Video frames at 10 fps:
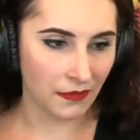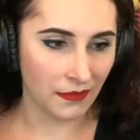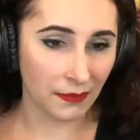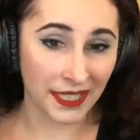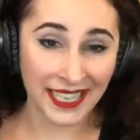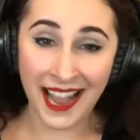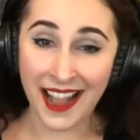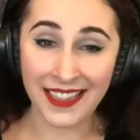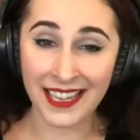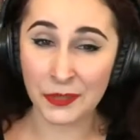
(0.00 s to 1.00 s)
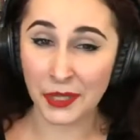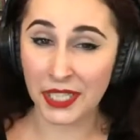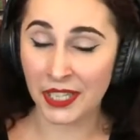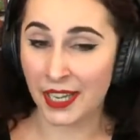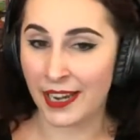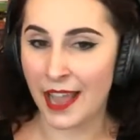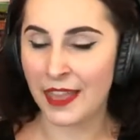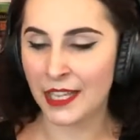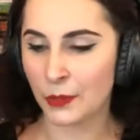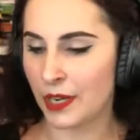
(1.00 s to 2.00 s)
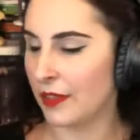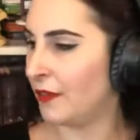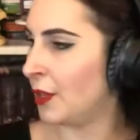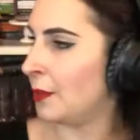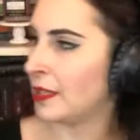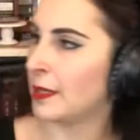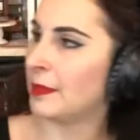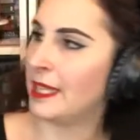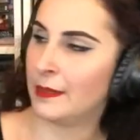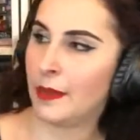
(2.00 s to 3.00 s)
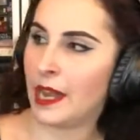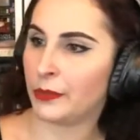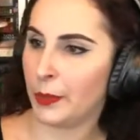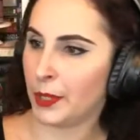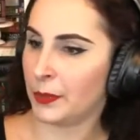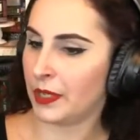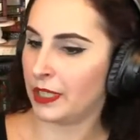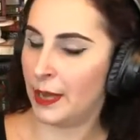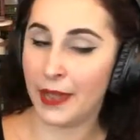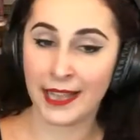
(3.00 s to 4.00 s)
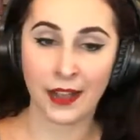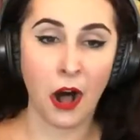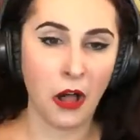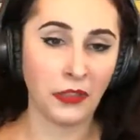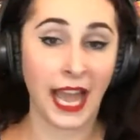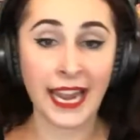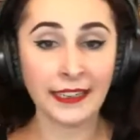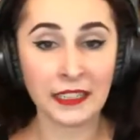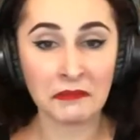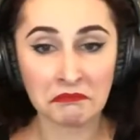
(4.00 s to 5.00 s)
But yeah, I think it's really good. I think it's one of the few books the Blaze and Bodice Rippers Book Club has all liked.